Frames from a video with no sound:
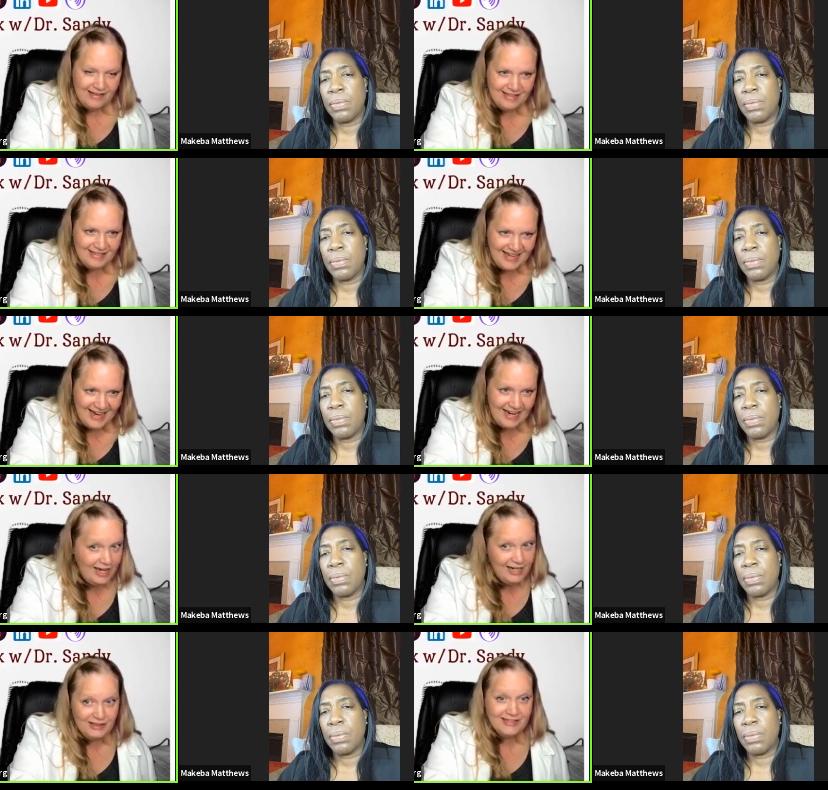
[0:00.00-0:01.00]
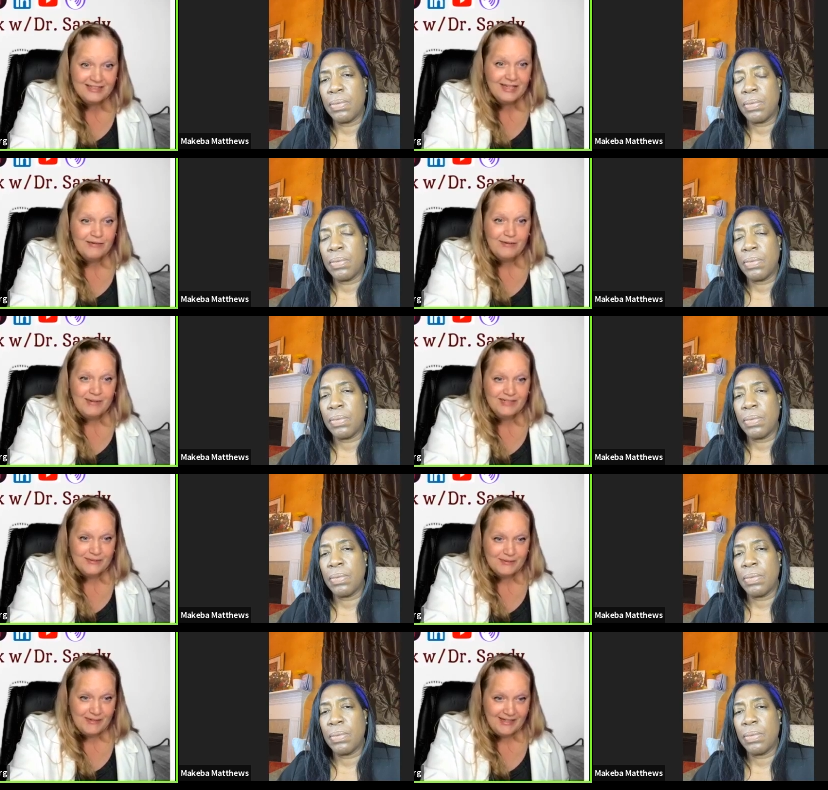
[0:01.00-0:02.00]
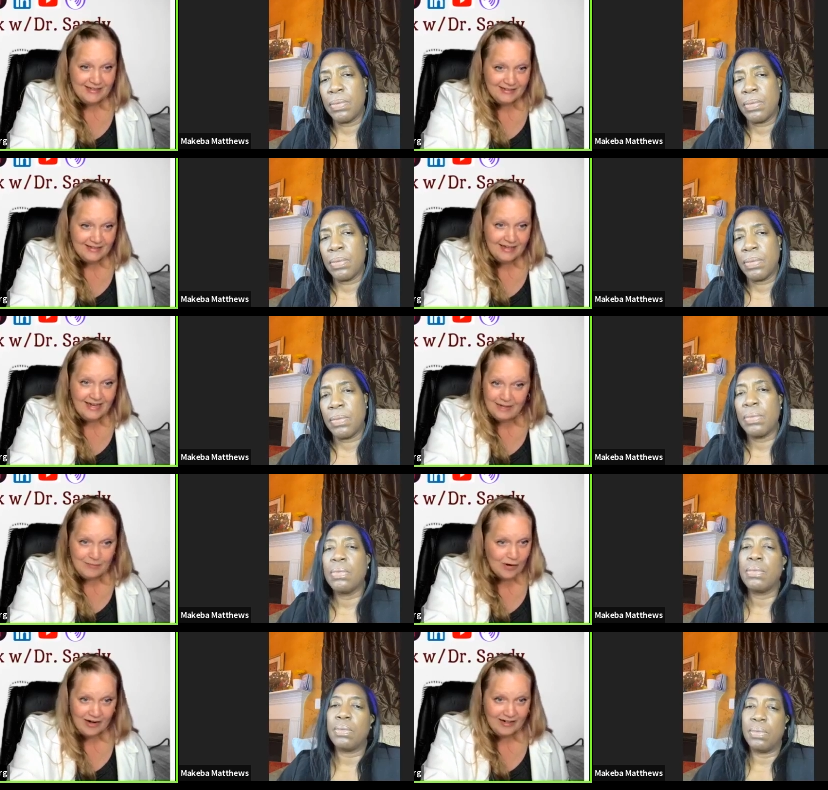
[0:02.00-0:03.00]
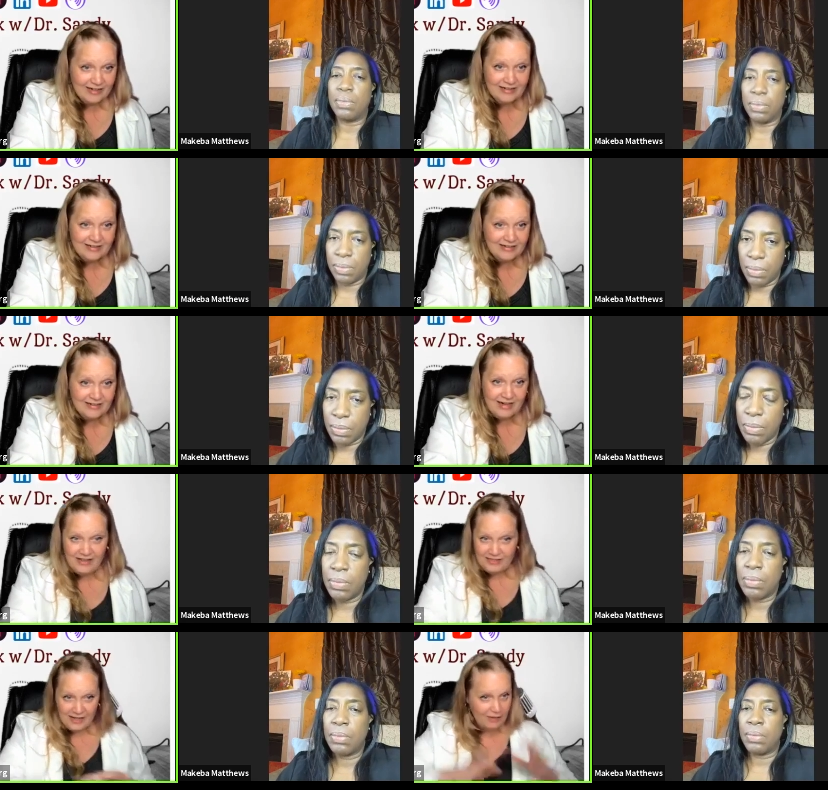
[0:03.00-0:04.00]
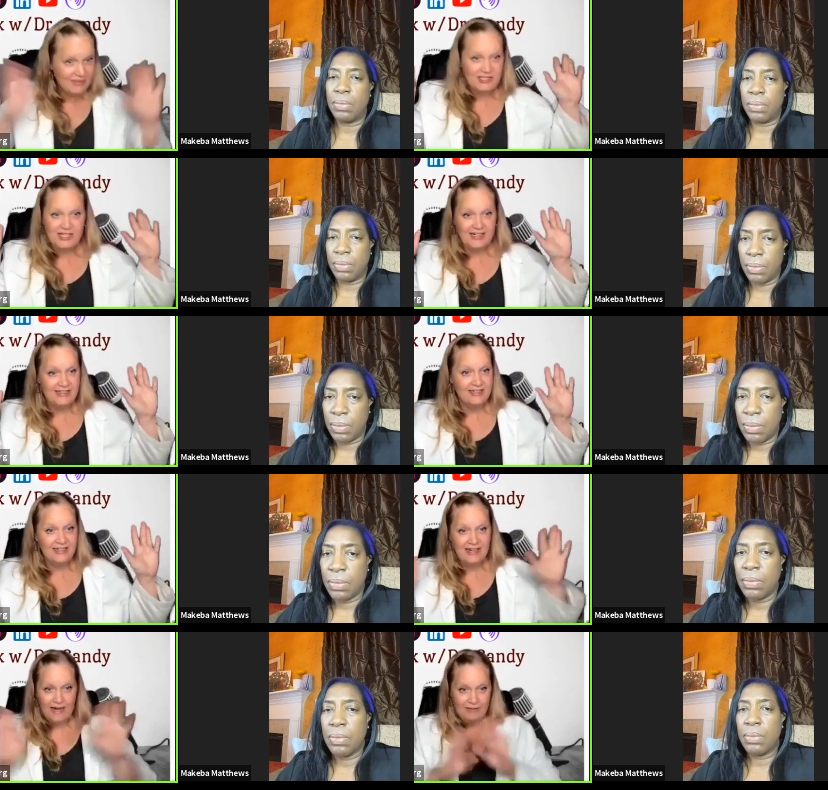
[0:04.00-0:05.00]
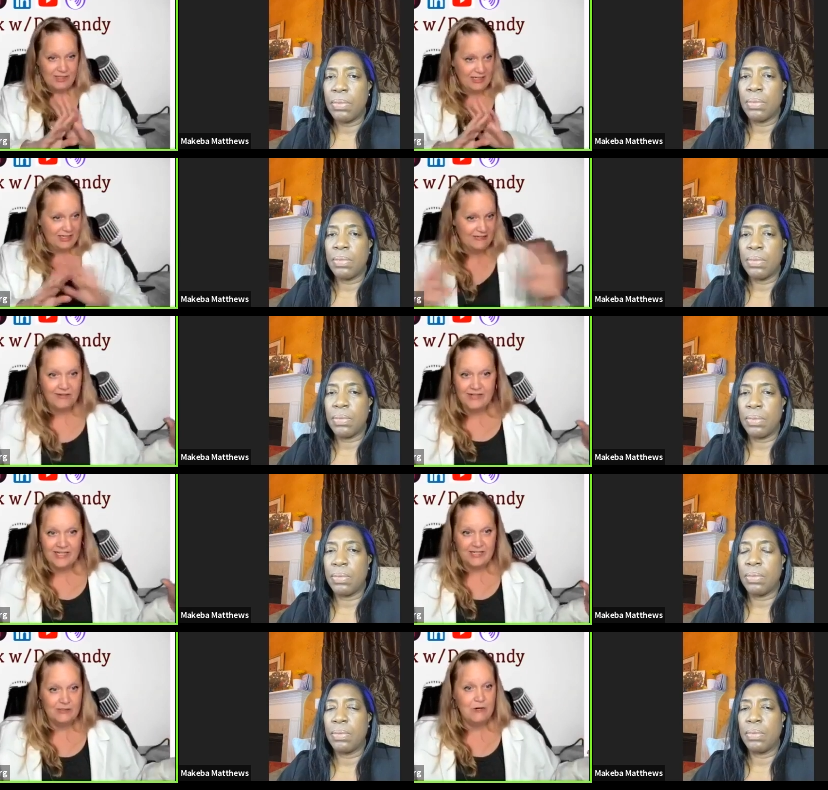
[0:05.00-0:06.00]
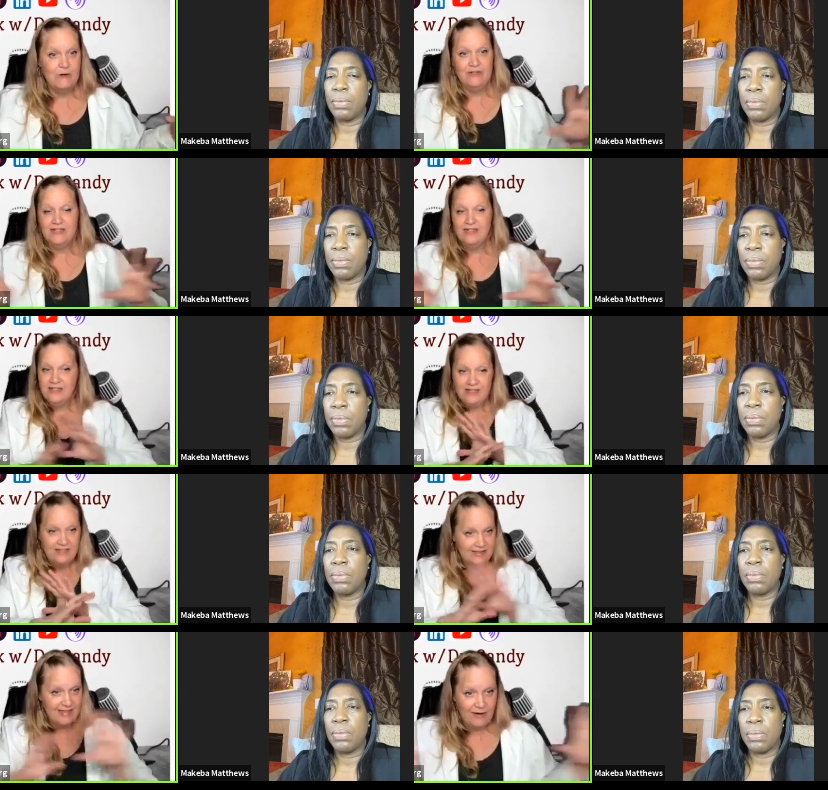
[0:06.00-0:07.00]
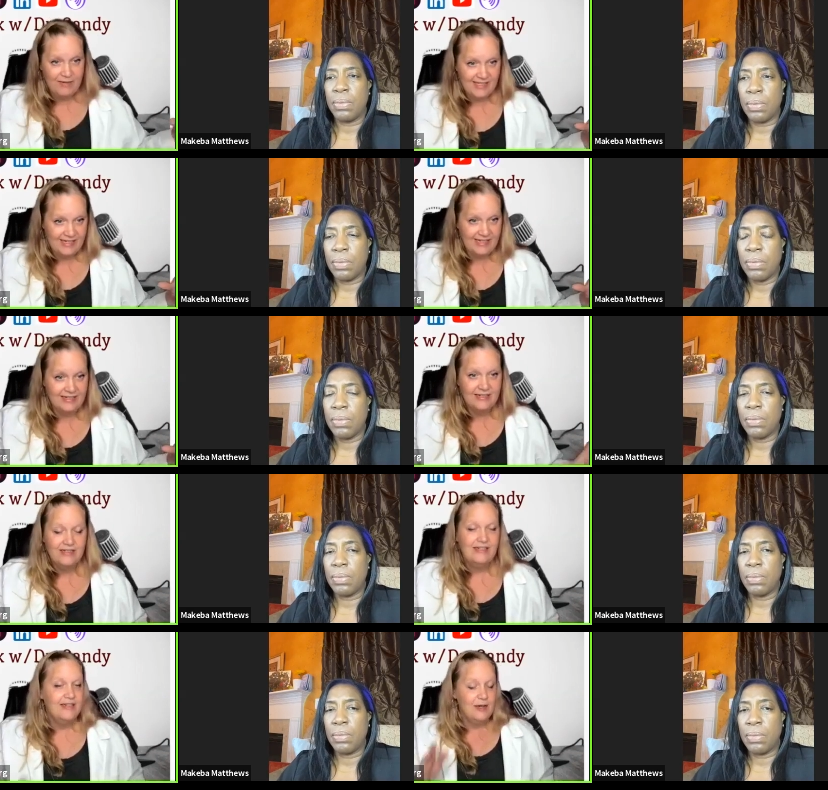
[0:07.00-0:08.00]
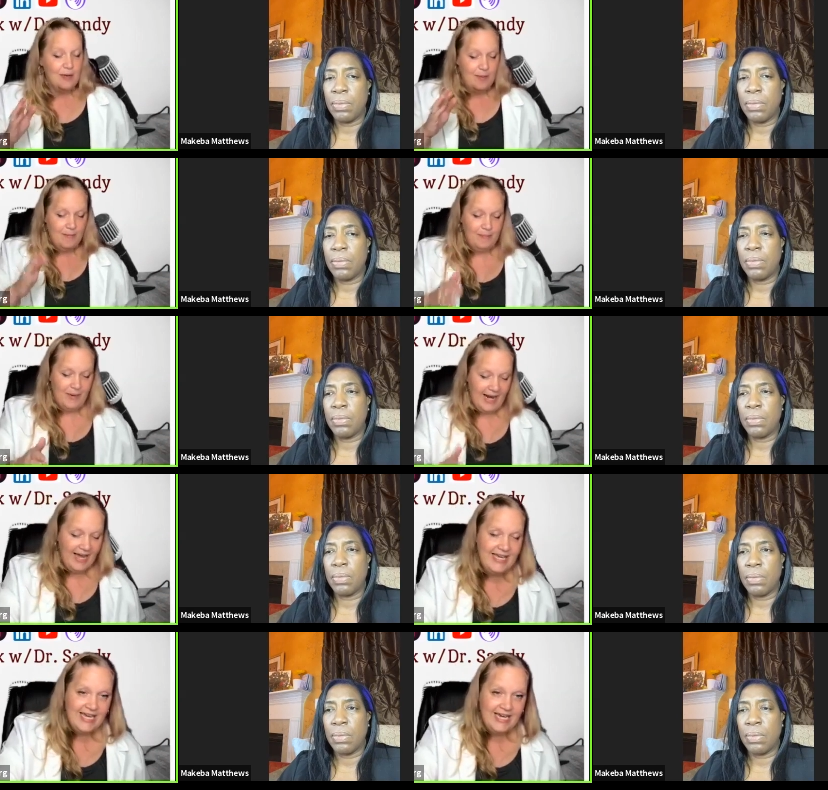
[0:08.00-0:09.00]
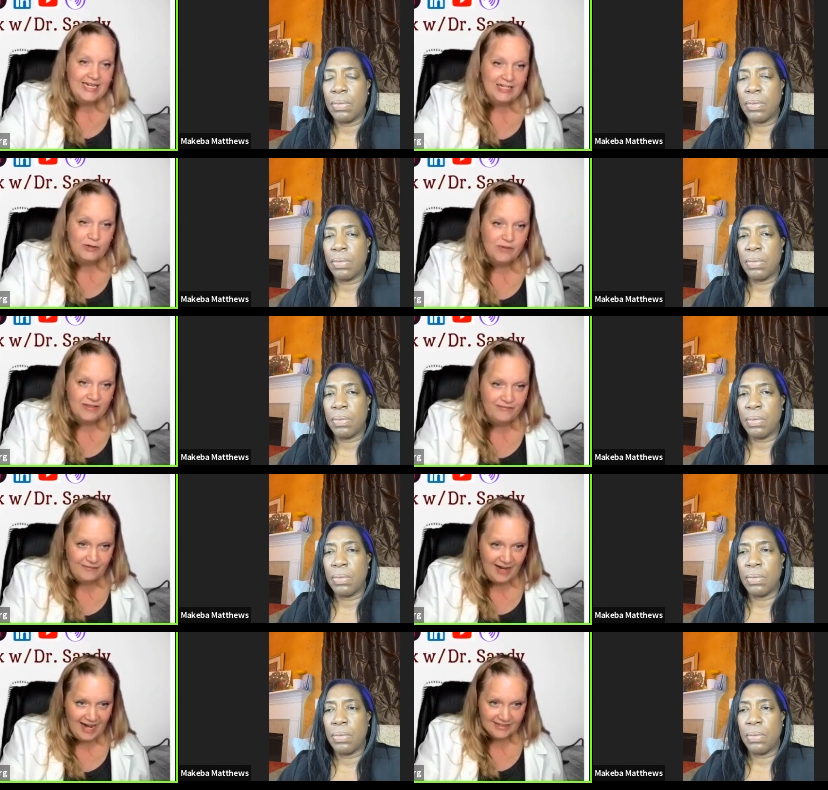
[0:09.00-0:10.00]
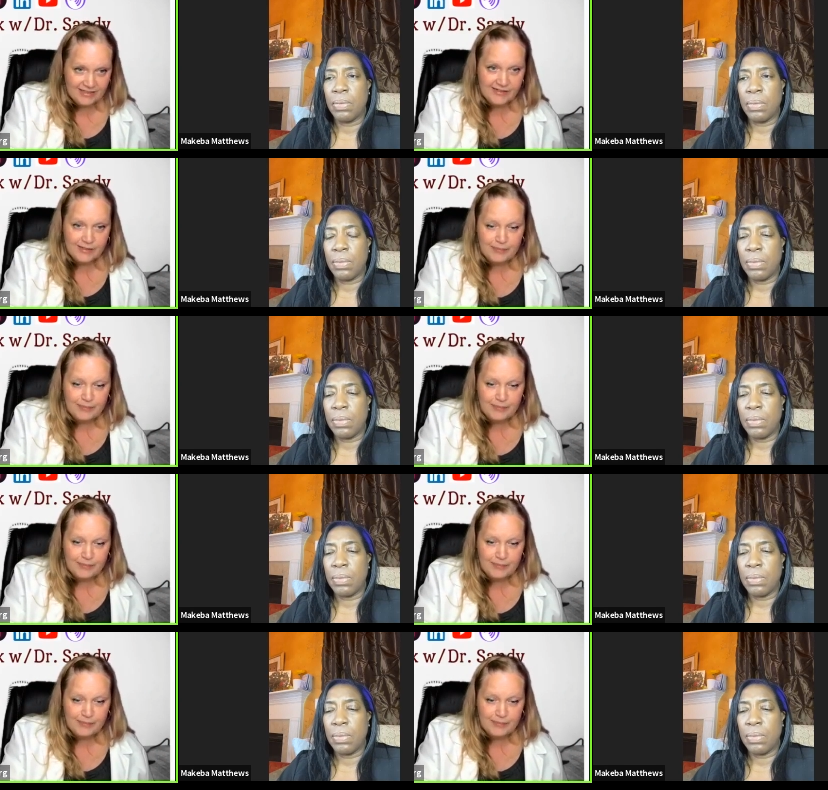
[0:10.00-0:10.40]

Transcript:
Speaker 1: that I didn't think that they would mess with me anymore. I thought I was done. I was going to leave everything alone. That was it. But I can't ignore the fact of the